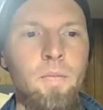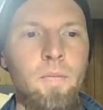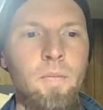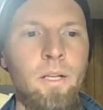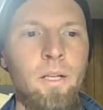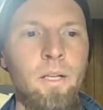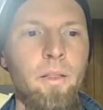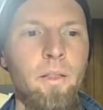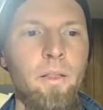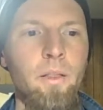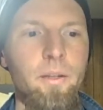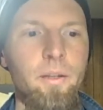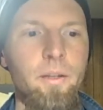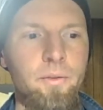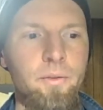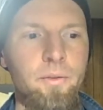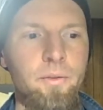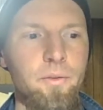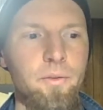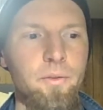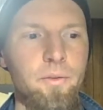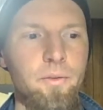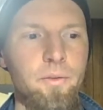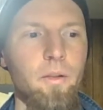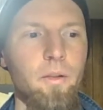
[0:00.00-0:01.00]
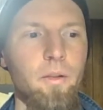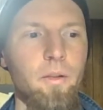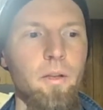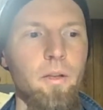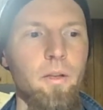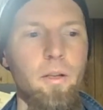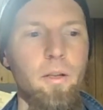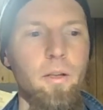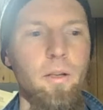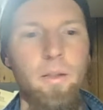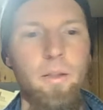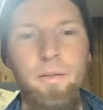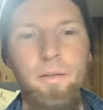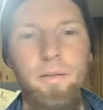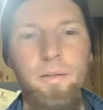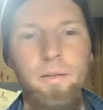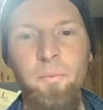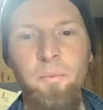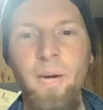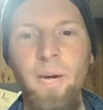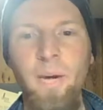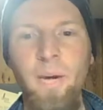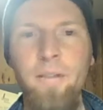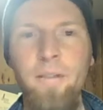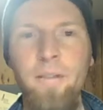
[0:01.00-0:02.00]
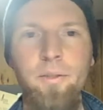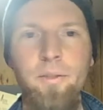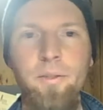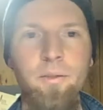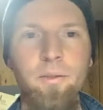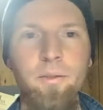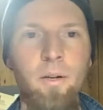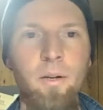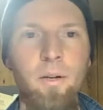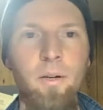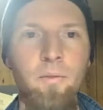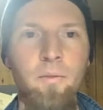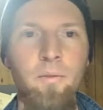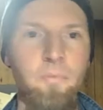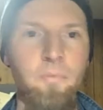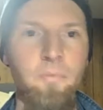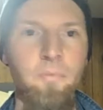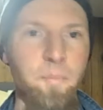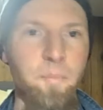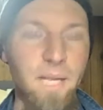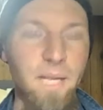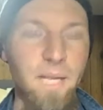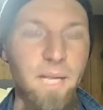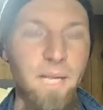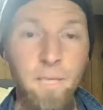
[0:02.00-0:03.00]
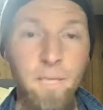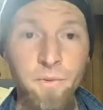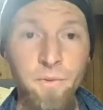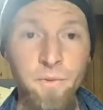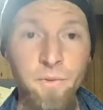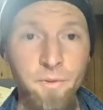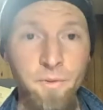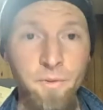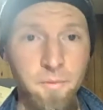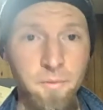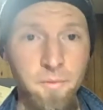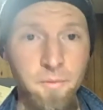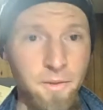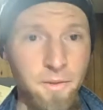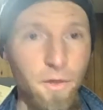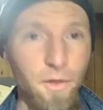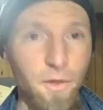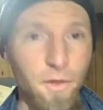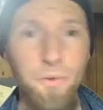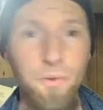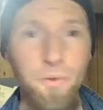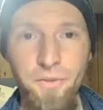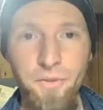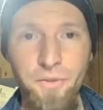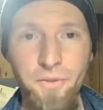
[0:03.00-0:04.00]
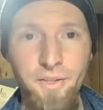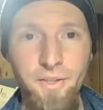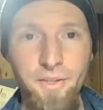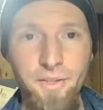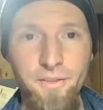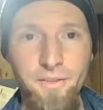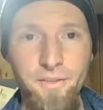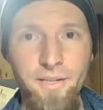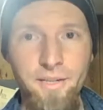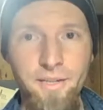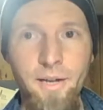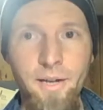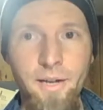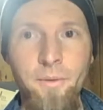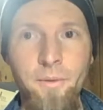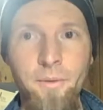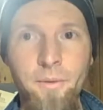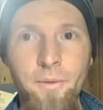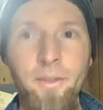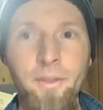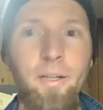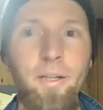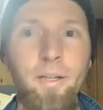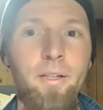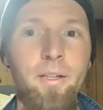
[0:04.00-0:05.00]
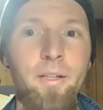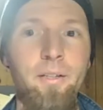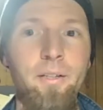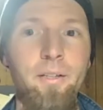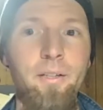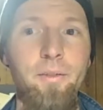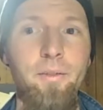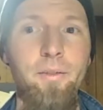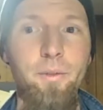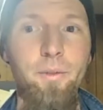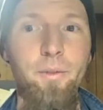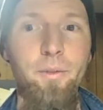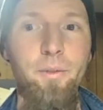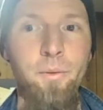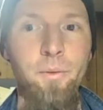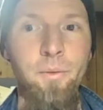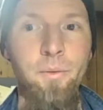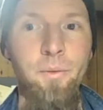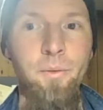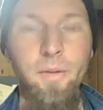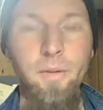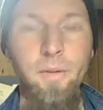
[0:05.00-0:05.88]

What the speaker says: This practice of being able to close things down to